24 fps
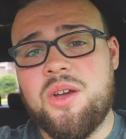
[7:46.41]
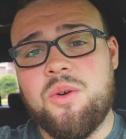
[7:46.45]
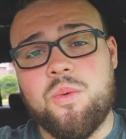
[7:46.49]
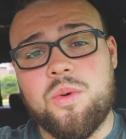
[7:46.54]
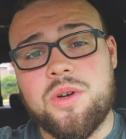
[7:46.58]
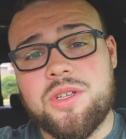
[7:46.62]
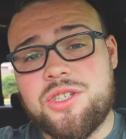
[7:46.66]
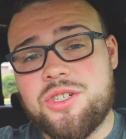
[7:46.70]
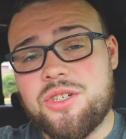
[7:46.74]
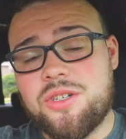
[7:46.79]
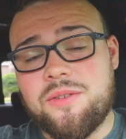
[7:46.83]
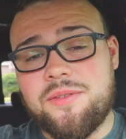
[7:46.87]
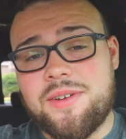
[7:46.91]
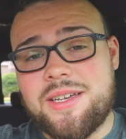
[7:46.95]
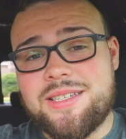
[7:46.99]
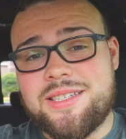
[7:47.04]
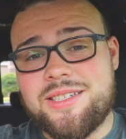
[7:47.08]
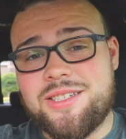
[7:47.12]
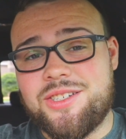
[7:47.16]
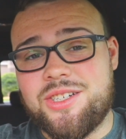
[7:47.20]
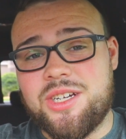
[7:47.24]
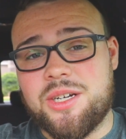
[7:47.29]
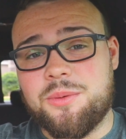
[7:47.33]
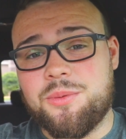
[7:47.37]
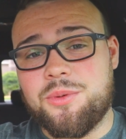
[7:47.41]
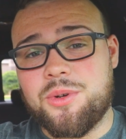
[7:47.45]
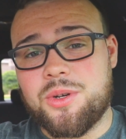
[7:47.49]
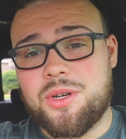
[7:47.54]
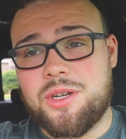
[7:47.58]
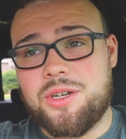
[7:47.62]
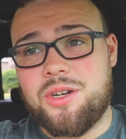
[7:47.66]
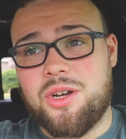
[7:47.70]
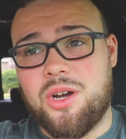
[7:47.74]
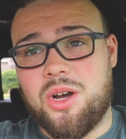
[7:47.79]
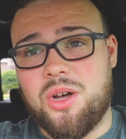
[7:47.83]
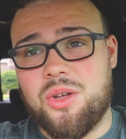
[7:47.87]
Once your device is
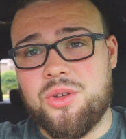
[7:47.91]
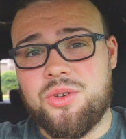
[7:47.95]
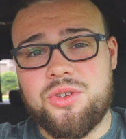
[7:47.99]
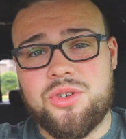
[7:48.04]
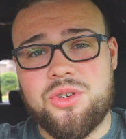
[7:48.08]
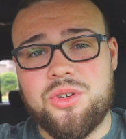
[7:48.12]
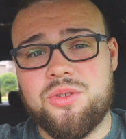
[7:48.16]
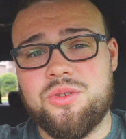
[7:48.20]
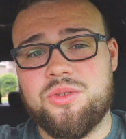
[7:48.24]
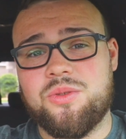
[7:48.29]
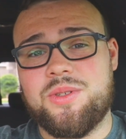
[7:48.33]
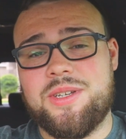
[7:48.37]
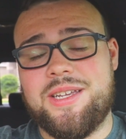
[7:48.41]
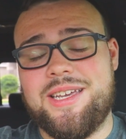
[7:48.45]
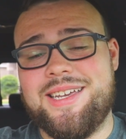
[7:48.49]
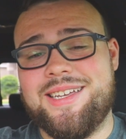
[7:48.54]
jailbroken, all you go